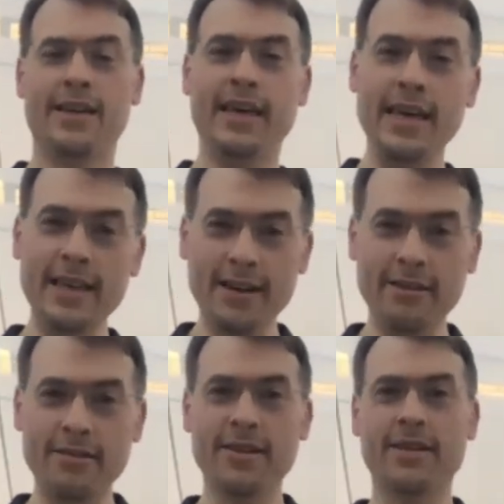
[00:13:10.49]

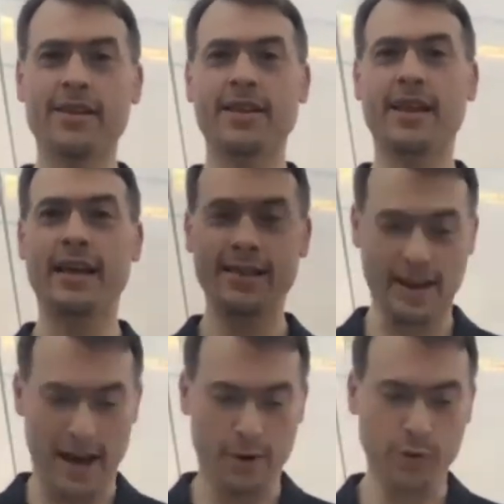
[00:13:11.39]
inner and
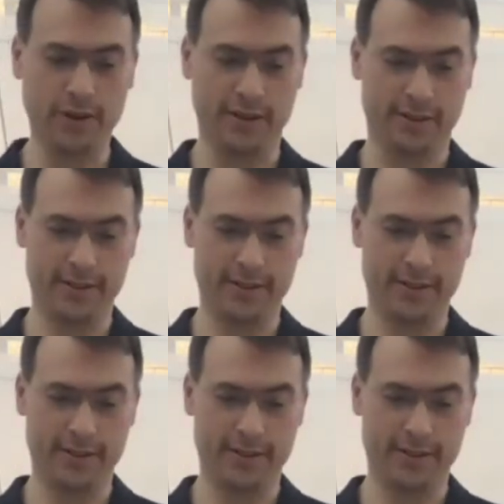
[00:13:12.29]
outer.